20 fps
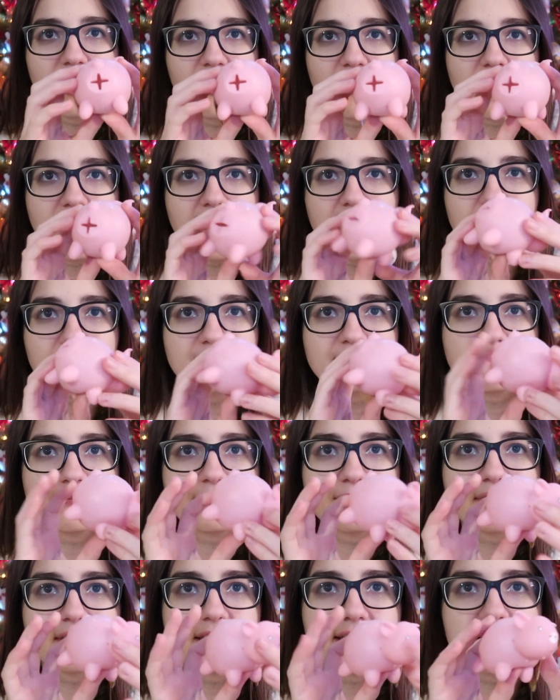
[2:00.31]
Okay,
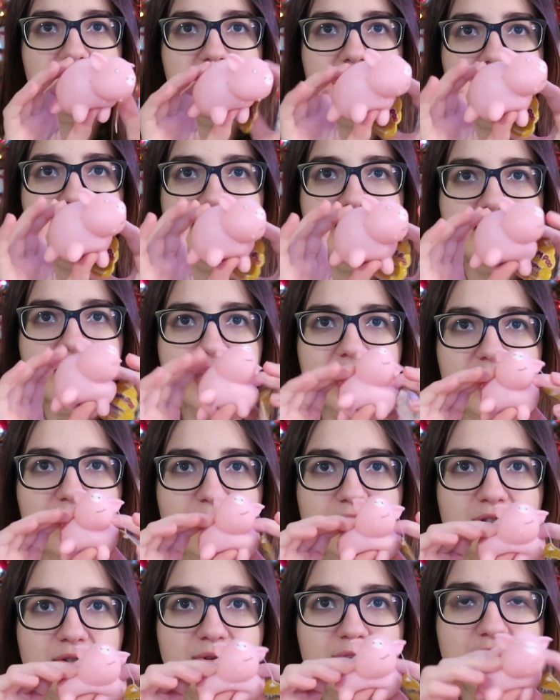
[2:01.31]
see it? It's like
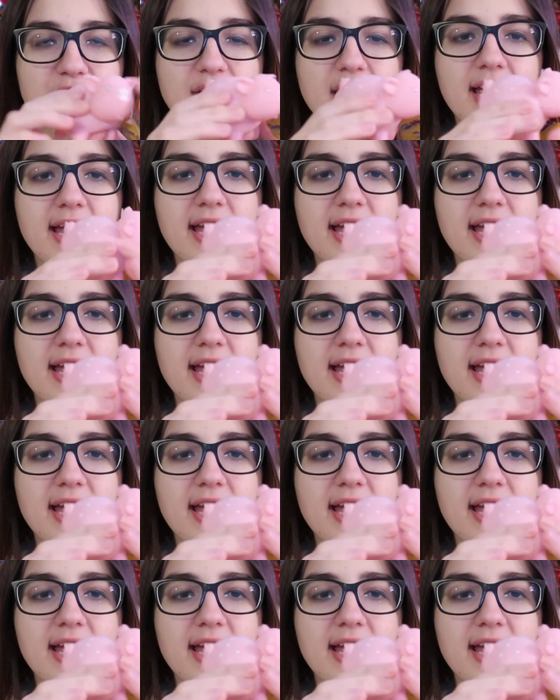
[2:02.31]
you squish